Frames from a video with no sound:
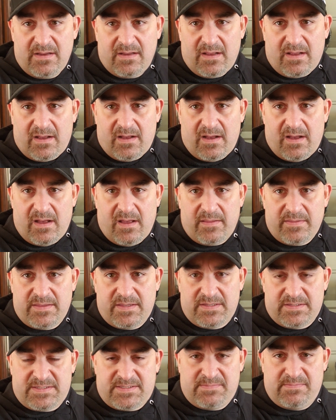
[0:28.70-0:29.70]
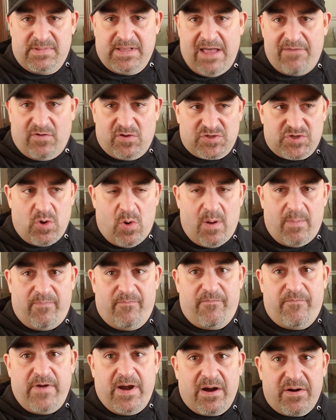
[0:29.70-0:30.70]
The levels go
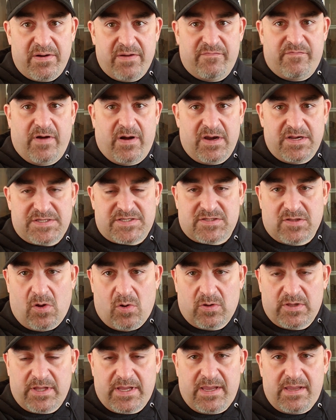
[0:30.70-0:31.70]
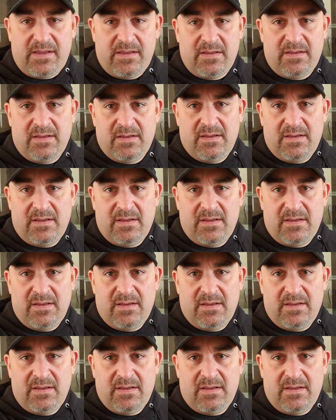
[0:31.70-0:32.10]
up very, very slowly.